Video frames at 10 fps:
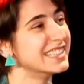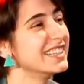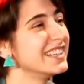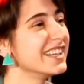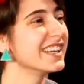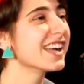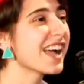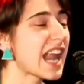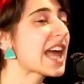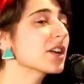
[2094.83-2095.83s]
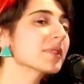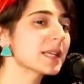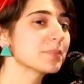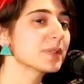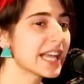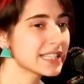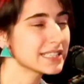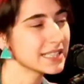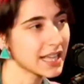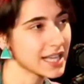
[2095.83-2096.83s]
And I don't really play it
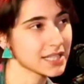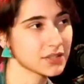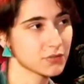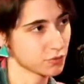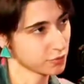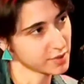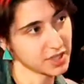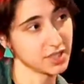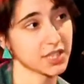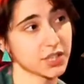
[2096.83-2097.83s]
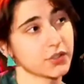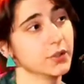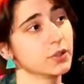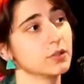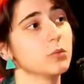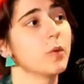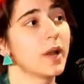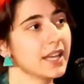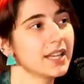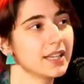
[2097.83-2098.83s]
in like a traditional
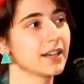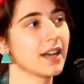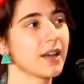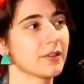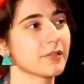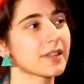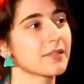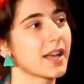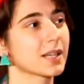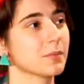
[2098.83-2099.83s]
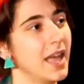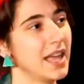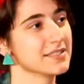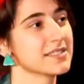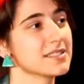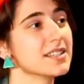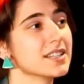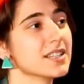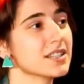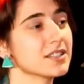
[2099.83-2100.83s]
way. I really recommend
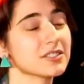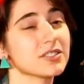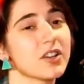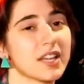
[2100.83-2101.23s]
looking